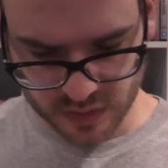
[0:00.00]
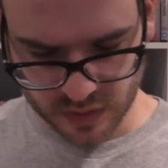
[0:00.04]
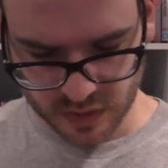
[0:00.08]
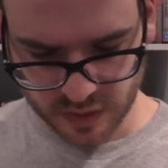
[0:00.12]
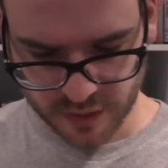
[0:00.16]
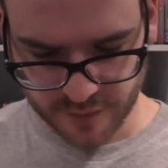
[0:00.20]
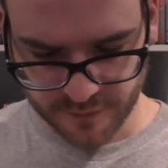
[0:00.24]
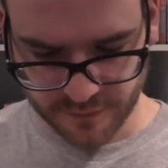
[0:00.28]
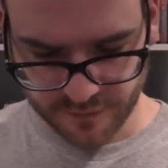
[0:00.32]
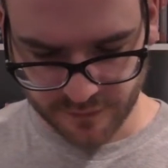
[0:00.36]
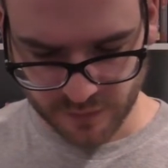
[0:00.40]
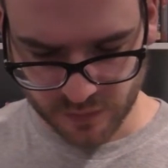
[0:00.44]

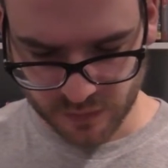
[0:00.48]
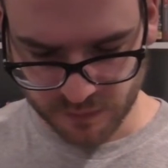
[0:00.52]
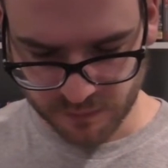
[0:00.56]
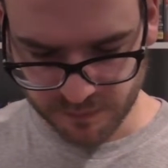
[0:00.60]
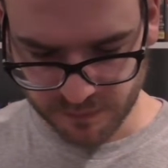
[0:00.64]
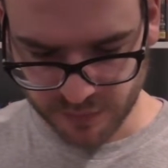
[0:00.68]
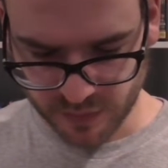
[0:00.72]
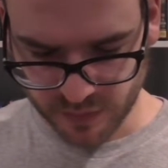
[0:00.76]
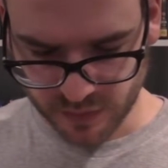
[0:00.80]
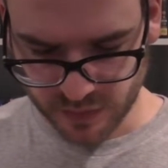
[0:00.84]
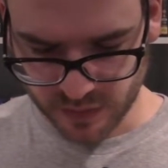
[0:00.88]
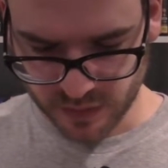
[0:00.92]
a film
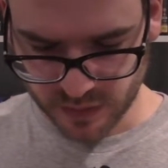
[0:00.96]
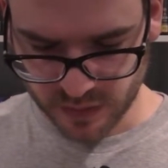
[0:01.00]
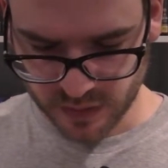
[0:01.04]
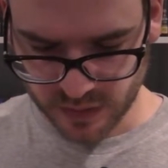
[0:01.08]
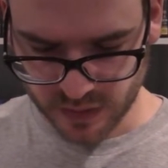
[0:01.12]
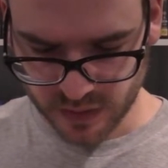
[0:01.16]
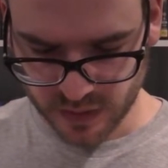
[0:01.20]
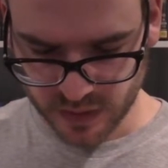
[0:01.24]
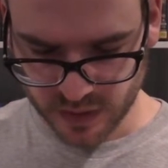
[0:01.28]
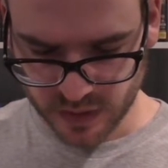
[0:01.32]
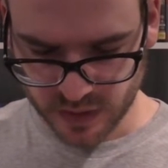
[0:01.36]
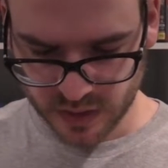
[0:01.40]
by
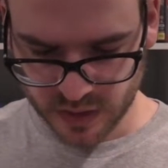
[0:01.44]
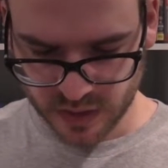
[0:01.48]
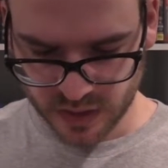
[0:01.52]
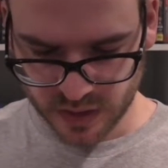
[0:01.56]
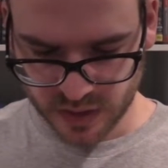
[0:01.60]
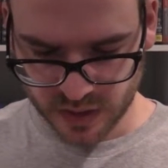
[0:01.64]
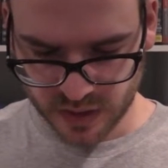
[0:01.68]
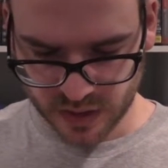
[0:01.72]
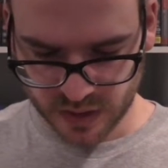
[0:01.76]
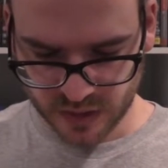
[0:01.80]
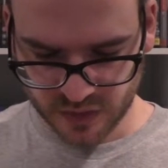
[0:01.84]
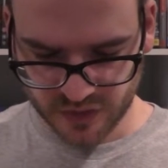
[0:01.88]

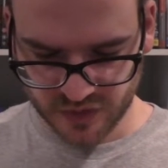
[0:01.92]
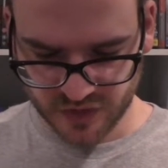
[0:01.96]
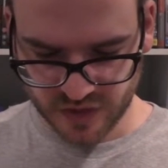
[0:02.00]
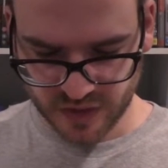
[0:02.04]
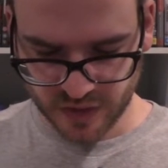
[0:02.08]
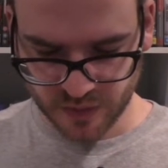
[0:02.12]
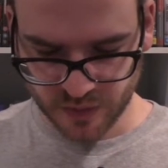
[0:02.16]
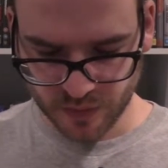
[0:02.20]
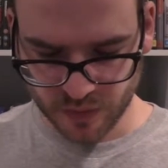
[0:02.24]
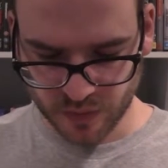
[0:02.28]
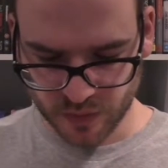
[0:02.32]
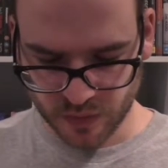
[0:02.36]

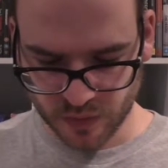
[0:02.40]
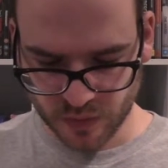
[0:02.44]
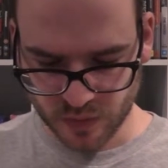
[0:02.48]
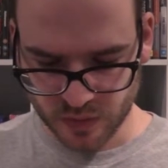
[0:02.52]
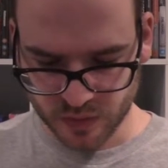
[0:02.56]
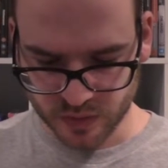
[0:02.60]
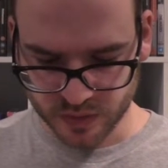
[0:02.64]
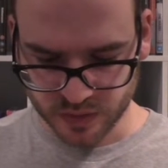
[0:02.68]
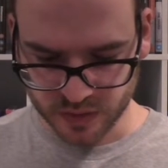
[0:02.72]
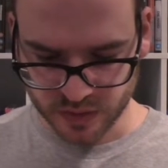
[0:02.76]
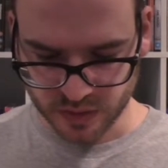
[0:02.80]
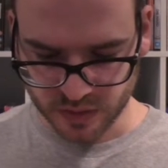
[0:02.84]
Ishirō
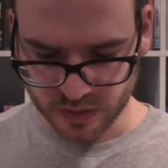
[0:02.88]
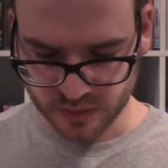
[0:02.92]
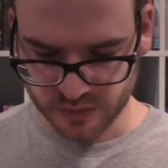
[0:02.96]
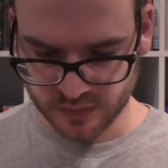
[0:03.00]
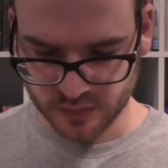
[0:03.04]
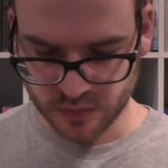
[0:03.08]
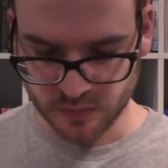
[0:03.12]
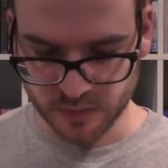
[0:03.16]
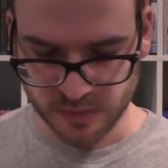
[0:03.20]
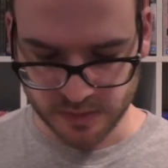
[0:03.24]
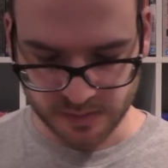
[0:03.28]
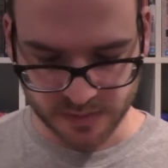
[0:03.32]
Honda,
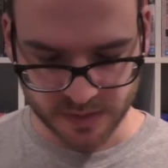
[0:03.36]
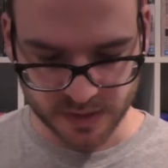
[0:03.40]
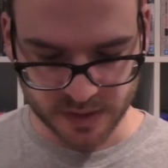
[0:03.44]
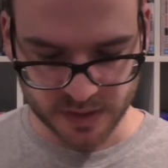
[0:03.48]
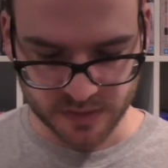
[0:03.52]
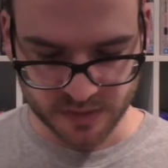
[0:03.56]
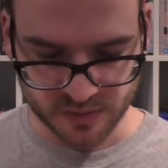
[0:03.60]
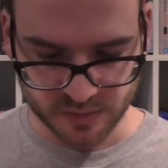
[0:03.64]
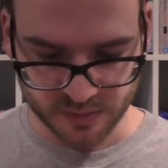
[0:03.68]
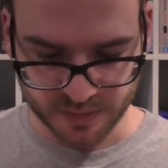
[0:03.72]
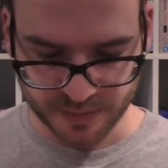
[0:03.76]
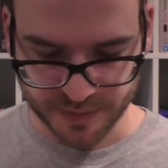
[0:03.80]
so maybe it
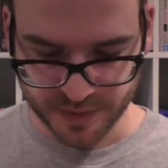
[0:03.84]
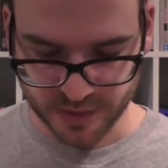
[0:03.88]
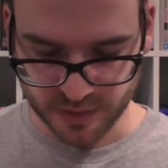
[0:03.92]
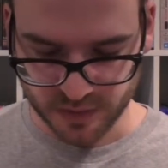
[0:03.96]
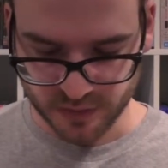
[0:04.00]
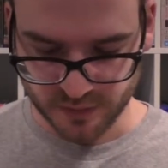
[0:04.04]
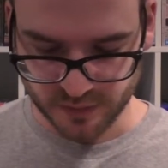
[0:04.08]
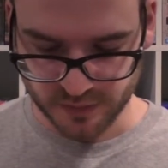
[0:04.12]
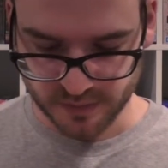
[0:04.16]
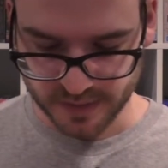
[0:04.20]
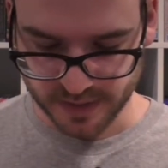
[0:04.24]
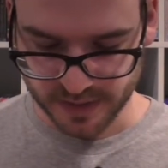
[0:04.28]
is a
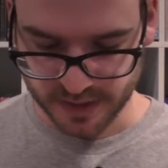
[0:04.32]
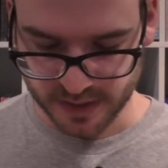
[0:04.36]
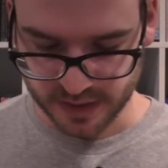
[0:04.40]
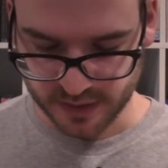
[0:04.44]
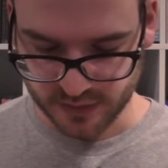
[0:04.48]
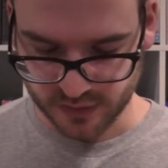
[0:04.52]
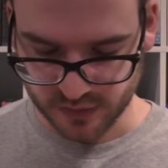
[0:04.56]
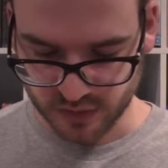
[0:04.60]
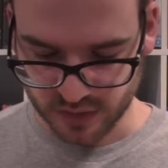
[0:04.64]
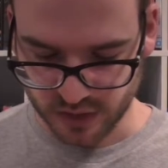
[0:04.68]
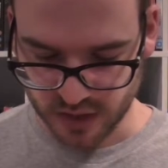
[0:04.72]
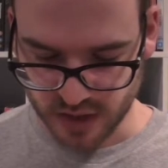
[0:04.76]
biography about the
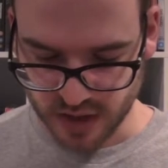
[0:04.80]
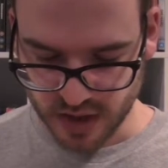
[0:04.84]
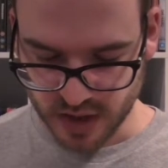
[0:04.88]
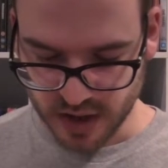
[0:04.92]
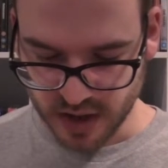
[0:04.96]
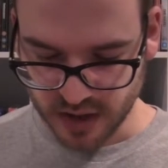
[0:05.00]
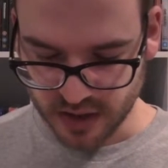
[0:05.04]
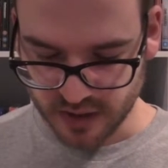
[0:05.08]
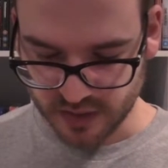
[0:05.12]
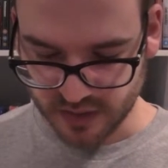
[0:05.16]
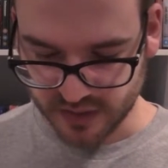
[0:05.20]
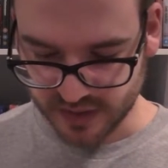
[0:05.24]
actual guy,
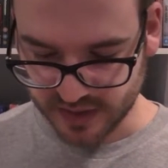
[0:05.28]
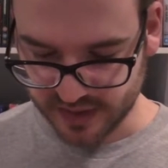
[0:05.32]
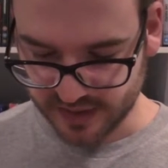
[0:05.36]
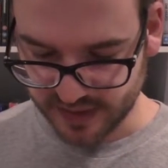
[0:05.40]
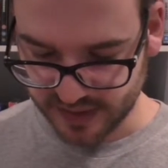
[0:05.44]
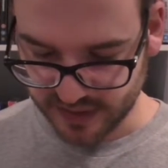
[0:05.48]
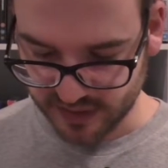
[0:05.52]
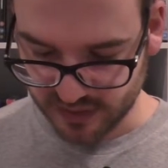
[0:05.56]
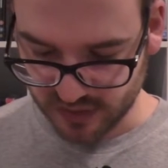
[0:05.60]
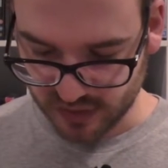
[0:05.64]
because it says